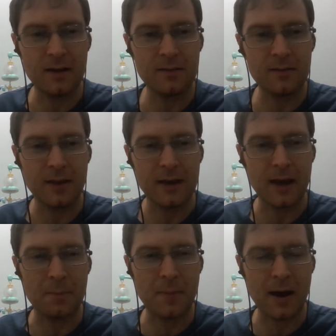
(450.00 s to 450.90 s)
like
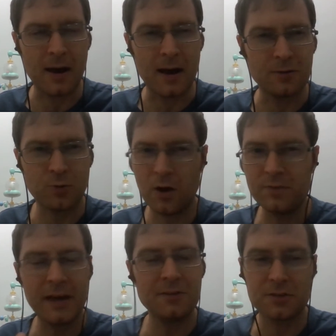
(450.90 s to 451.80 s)
12
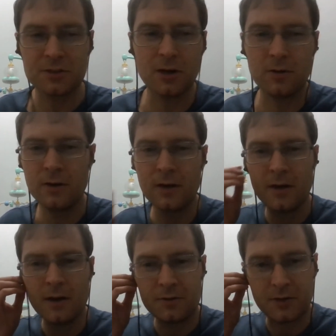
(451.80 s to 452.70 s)
days or so
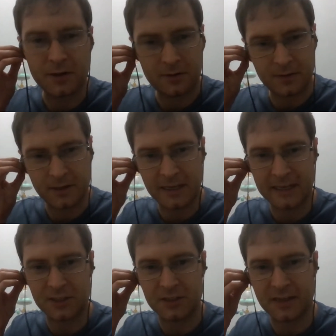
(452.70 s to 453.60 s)
to
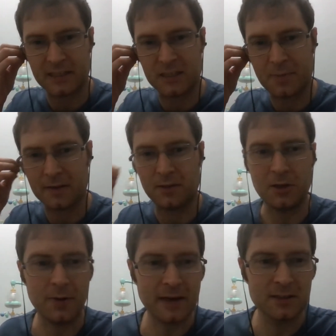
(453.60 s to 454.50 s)
teach these kids about the
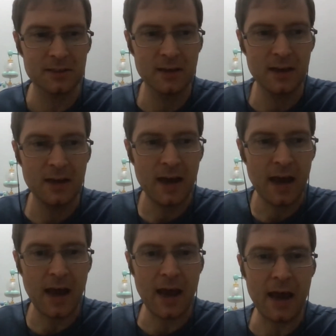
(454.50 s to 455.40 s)
U.S.
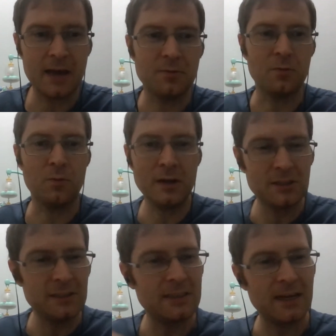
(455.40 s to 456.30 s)
And what
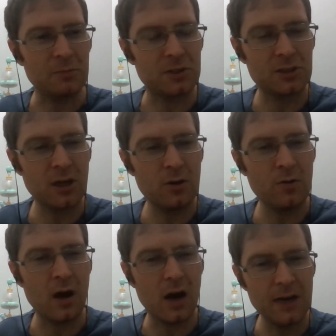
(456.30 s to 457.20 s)
she said was
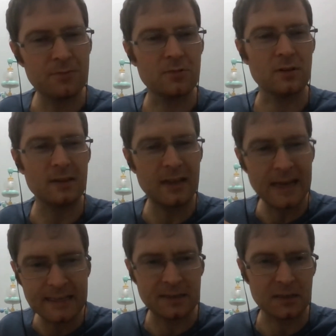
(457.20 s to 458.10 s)
so
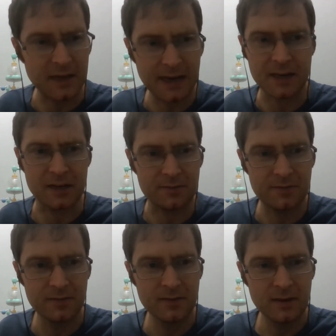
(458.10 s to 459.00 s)
unrelentingly
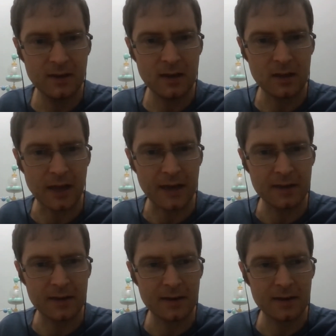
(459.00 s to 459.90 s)
negative.
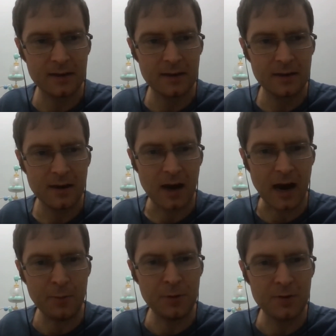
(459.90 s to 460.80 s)
Like,
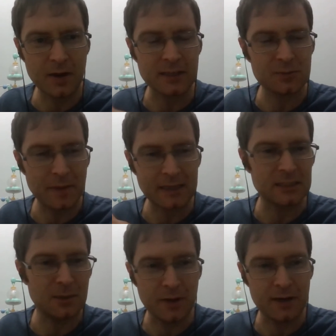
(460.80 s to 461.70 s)
I would not expect
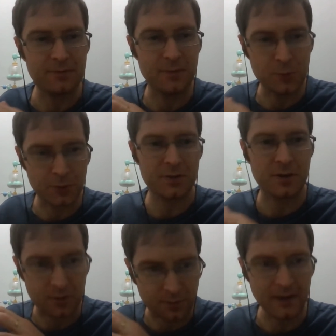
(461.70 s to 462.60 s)
somebody from North
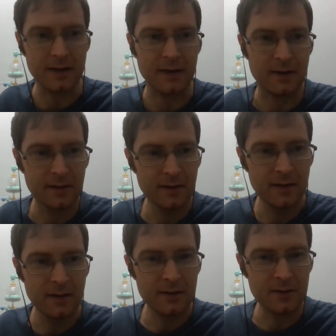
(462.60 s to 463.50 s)
Korea
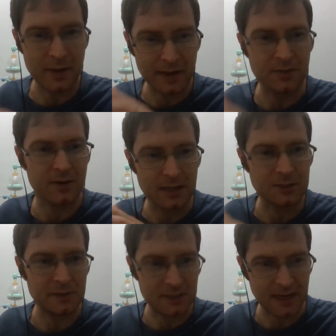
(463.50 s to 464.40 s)
to make their
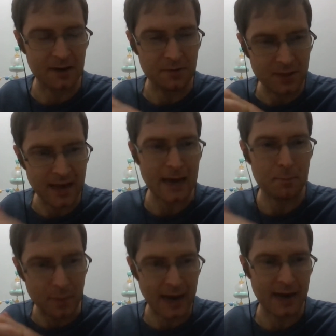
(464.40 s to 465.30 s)
country sound that
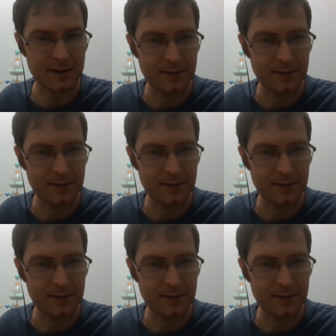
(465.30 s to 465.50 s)
bad.